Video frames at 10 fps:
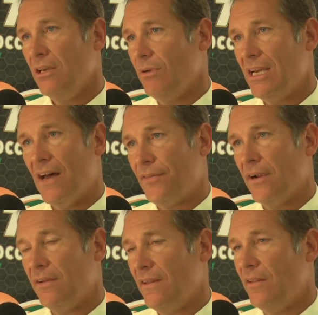We got there,
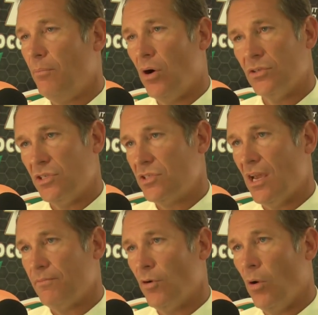and then the ball just
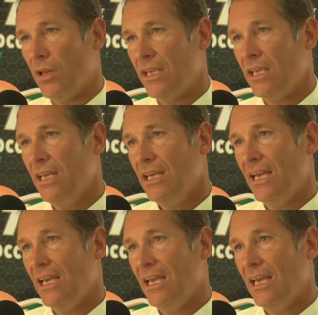kept rolling.